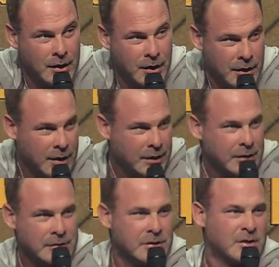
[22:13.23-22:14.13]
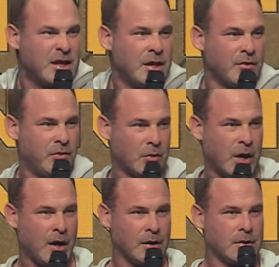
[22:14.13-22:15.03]
It, it, it, just it doesn't feel
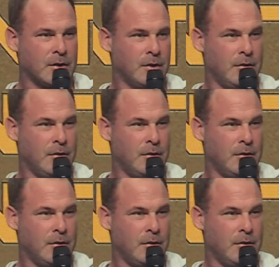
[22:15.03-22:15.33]
right.